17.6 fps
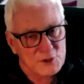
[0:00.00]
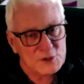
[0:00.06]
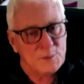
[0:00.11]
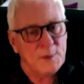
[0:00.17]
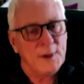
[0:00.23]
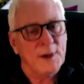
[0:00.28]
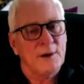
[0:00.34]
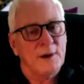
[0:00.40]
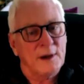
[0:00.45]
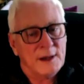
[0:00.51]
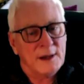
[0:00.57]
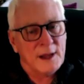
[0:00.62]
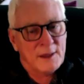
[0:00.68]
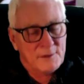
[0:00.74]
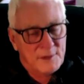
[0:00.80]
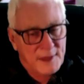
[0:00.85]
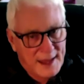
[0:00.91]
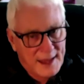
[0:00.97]
spirit,
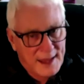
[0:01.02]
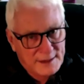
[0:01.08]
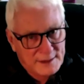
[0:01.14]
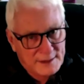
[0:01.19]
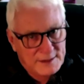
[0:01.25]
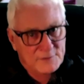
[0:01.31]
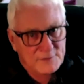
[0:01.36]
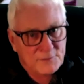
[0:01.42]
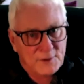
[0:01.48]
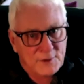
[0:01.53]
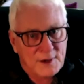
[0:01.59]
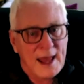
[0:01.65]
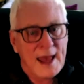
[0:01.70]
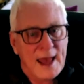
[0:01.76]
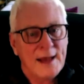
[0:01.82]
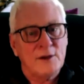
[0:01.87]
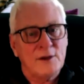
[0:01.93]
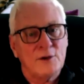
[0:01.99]
they had a different
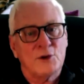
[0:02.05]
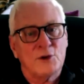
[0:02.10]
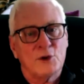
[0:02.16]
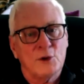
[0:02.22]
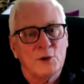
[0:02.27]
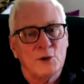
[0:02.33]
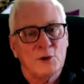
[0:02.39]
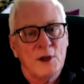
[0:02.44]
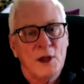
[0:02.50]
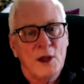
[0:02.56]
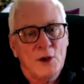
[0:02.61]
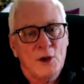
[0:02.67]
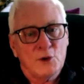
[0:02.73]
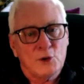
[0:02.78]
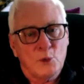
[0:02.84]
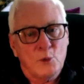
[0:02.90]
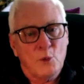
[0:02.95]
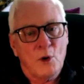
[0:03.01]
attitude
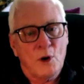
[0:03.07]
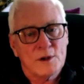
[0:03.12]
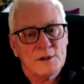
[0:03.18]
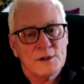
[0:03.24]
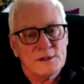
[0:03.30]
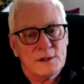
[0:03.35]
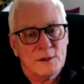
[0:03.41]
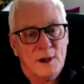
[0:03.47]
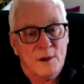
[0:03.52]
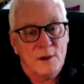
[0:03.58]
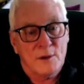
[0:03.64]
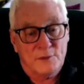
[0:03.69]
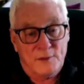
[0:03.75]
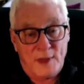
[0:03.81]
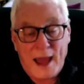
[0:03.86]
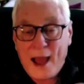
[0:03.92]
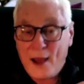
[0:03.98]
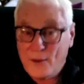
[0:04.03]
towards
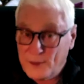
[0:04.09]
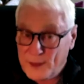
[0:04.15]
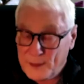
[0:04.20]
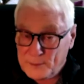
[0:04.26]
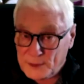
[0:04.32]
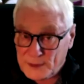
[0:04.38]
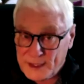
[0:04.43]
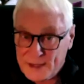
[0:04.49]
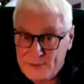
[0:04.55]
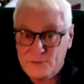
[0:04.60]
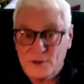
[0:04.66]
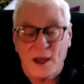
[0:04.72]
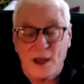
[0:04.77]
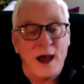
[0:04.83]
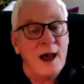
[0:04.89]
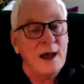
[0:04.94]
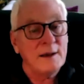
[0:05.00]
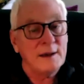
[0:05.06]
how they believed
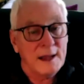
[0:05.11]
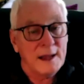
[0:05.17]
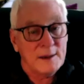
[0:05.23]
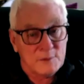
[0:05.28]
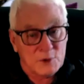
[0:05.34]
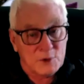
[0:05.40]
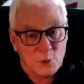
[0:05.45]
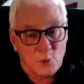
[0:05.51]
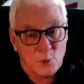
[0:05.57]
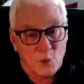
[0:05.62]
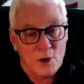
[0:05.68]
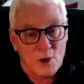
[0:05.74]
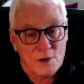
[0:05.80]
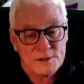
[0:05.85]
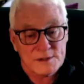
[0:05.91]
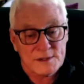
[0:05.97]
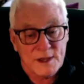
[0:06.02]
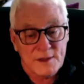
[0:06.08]
God and
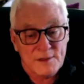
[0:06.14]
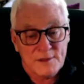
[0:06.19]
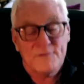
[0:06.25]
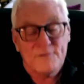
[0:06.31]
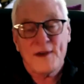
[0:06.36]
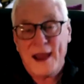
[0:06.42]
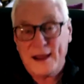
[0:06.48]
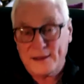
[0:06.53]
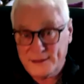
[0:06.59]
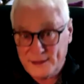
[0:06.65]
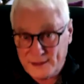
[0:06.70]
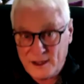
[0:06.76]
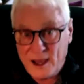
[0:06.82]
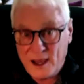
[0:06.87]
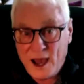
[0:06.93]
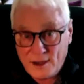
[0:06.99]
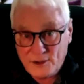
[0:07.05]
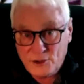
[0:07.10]
towards the fact that
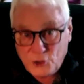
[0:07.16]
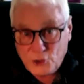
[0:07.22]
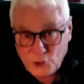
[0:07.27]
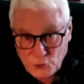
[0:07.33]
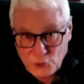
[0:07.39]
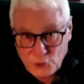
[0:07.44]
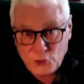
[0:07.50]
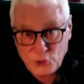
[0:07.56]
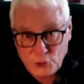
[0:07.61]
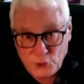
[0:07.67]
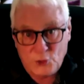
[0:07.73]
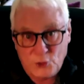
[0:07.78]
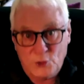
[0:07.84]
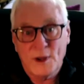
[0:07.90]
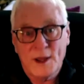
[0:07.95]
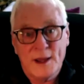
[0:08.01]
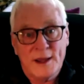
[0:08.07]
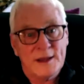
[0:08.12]
God could
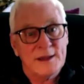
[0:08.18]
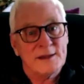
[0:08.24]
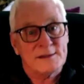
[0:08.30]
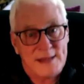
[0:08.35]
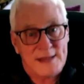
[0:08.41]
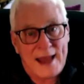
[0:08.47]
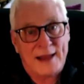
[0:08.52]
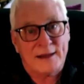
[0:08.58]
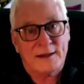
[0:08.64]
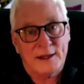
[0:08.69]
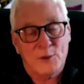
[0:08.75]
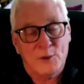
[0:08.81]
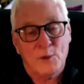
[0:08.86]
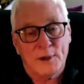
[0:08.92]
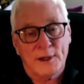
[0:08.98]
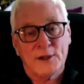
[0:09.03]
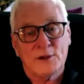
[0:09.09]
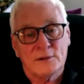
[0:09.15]
do exactly
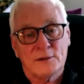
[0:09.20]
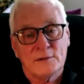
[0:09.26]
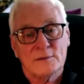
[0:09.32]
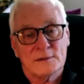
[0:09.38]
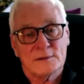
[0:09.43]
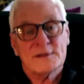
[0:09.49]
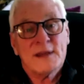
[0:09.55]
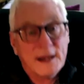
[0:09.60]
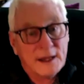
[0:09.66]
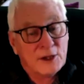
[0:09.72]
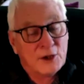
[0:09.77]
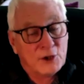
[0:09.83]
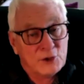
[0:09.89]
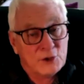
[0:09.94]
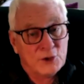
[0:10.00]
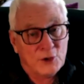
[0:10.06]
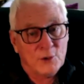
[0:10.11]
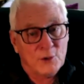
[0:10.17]
what he said he
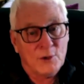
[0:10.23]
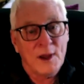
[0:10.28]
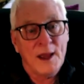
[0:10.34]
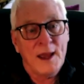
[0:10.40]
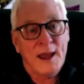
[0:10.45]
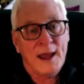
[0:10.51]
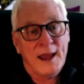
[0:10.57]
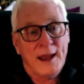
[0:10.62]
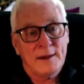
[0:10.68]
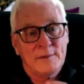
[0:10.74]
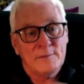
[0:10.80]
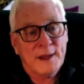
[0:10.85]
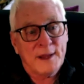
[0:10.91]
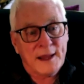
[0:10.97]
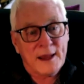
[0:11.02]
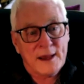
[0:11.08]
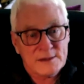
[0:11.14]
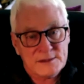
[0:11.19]
could do. And
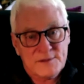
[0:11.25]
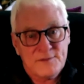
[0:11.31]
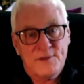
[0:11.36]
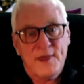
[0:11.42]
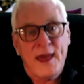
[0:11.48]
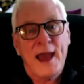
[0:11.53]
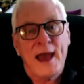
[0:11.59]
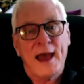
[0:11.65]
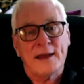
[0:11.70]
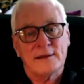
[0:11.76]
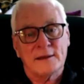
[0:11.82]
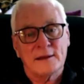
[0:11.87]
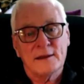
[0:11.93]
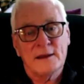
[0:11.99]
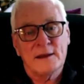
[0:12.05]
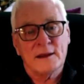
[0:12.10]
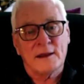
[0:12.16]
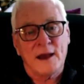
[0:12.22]
because of that,
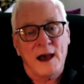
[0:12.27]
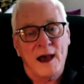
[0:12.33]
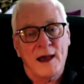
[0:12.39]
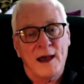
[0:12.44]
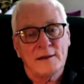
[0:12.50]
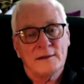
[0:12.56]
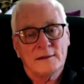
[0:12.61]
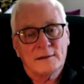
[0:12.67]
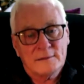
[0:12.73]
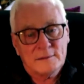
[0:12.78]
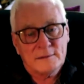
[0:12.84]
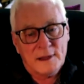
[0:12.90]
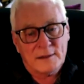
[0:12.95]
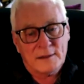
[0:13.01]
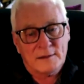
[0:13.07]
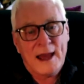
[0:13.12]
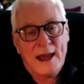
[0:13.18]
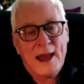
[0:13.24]
God
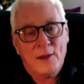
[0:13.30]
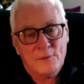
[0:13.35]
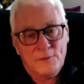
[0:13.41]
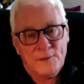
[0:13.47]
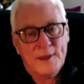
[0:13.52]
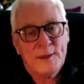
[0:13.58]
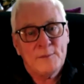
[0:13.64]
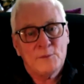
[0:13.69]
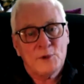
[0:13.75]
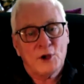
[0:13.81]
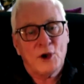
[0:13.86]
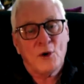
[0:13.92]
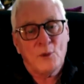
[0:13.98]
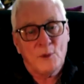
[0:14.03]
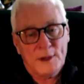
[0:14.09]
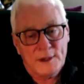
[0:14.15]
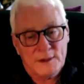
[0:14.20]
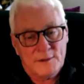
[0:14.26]
allowed them to
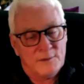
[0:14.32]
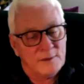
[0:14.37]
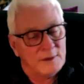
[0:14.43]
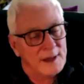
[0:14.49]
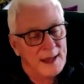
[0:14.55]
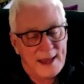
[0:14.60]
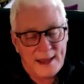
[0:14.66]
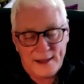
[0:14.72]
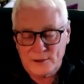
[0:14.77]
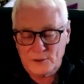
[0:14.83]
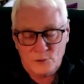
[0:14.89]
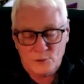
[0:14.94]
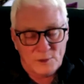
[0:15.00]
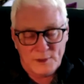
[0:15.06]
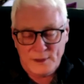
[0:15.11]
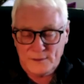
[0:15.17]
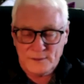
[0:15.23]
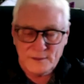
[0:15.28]
go into the land
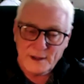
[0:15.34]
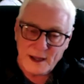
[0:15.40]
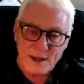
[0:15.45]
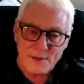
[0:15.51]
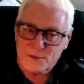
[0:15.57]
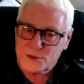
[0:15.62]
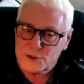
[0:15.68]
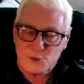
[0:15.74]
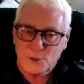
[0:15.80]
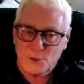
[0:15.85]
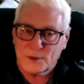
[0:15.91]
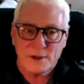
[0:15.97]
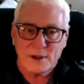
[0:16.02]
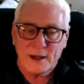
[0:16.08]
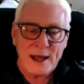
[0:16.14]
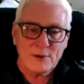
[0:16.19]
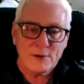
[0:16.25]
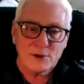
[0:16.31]
when the others weren't
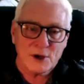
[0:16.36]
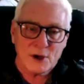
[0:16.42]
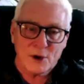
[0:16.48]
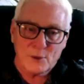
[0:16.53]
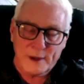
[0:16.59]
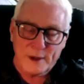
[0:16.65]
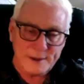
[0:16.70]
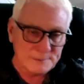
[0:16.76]
allowed to go in.